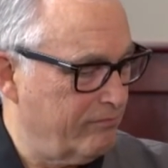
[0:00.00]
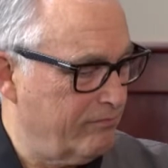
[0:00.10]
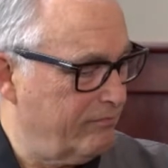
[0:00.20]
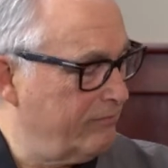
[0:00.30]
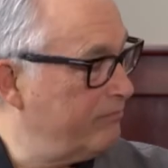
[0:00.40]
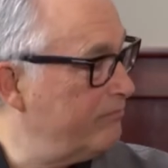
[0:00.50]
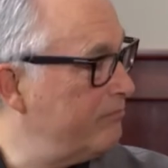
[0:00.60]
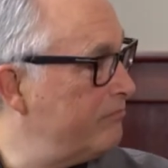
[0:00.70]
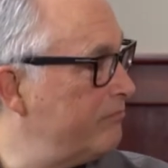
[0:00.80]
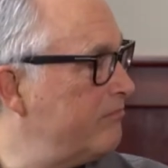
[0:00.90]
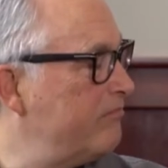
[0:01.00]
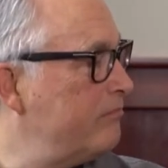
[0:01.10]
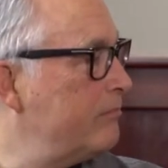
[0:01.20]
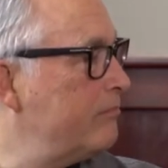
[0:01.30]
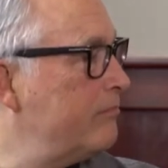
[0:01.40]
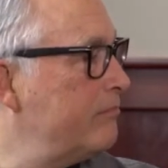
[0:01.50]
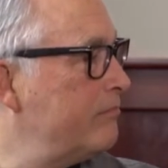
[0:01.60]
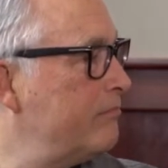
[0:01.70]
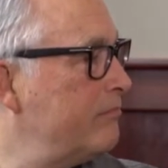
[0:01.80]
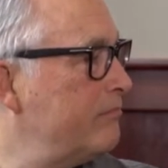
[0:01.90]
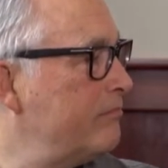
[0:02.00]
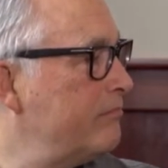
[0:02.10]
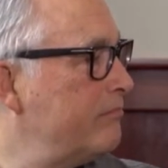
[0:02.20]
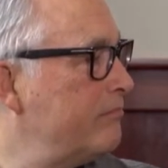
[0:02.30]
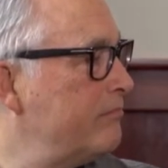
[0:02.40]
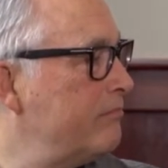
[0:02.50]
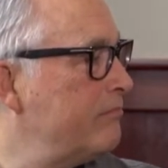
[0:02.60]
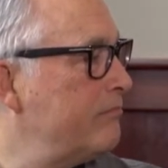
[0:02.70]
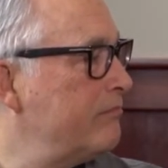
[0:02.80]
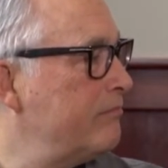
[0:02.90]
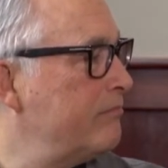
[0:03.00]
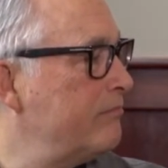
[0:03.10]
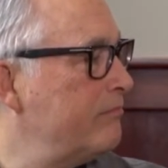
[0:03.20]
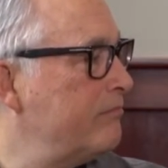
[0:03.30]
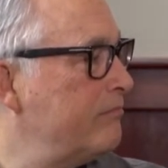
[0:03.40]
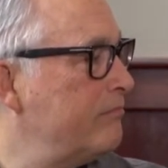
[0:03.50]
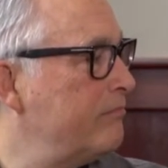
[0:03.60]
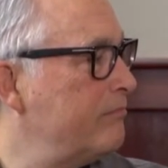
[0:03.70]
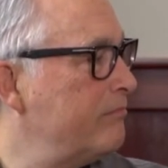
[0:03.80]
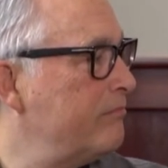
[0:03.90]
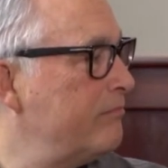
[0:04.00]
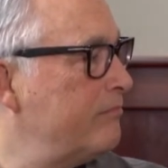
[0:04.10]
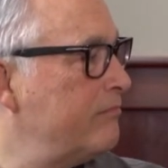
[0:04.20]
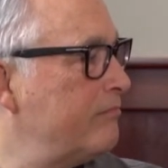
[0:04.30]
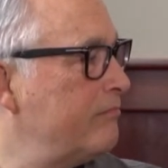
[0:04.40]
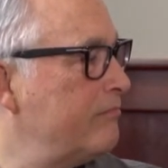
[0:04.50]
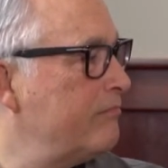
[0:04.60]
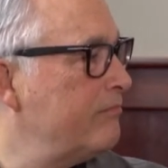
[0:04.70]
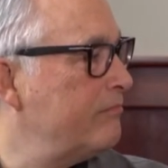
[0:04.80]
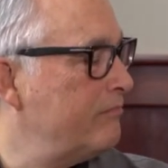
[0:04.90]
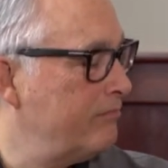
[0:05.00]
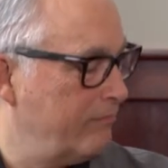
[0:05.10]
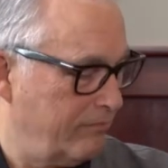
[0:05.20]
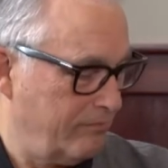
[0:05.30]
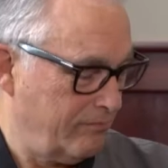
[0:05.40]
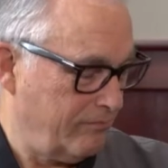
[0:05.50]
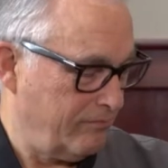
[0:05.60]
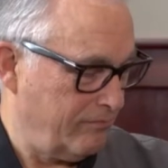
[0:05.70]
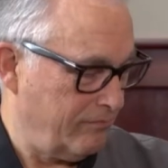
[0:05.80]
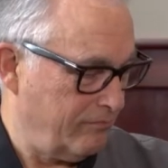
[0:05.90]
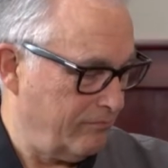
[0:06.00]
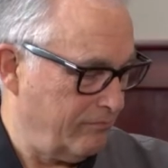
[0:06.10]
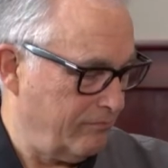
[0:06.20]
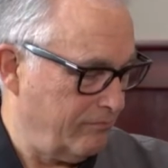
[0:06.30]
(not speaking)